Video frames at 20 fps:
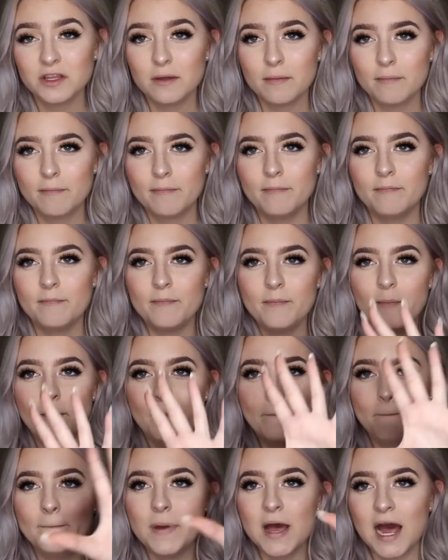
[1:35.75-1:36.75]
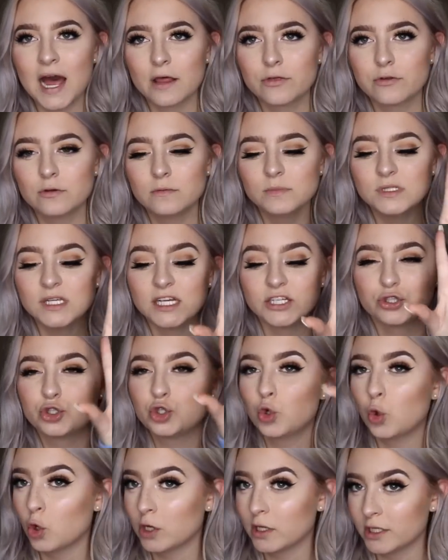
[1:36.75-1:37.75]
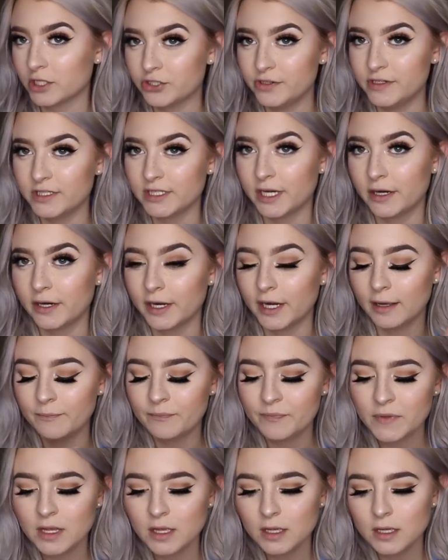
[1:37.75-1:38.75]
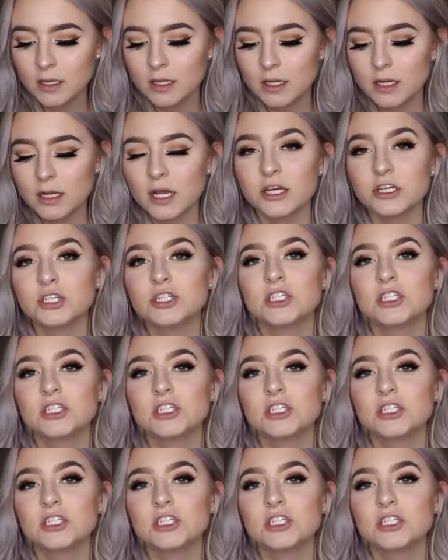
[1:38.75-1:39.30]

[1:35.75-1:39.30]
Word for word: in the bathroom slash toiletries area. A